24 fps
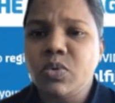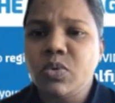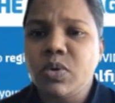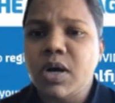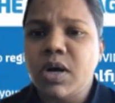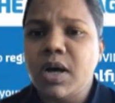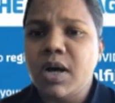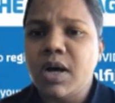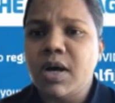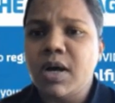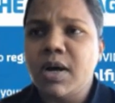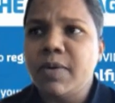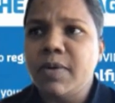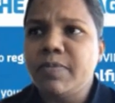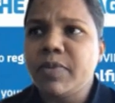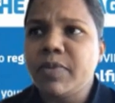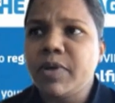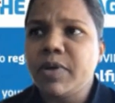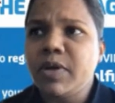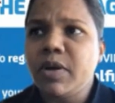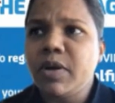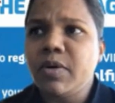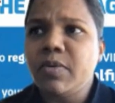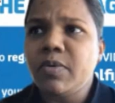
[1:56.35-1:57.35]

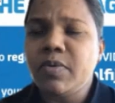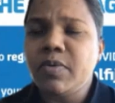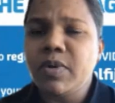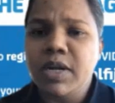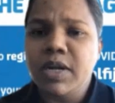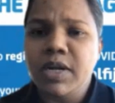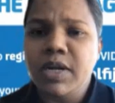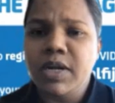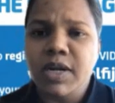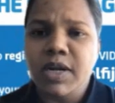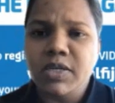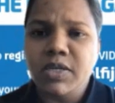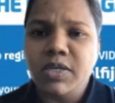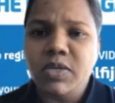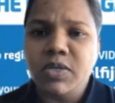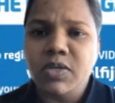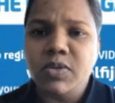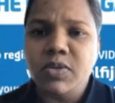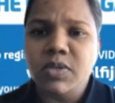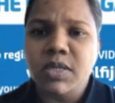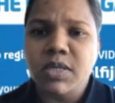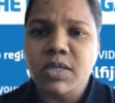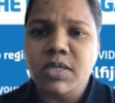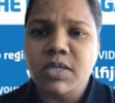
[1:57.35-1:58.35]
really nice to
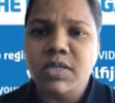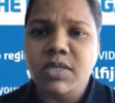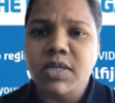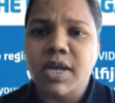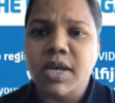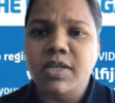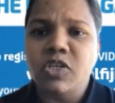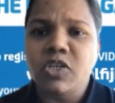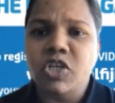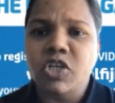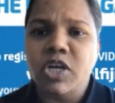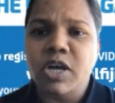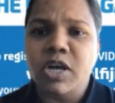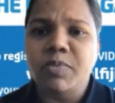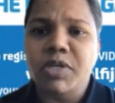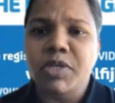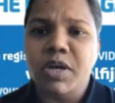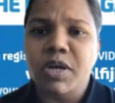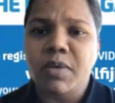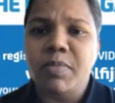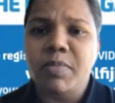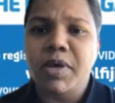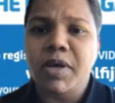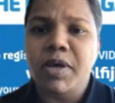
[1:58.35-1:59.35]
see the second jabs
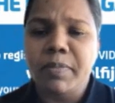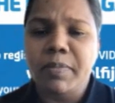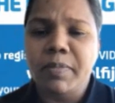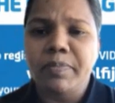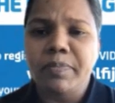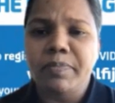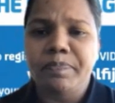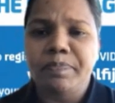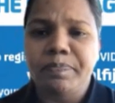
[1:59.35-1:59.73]
coming up.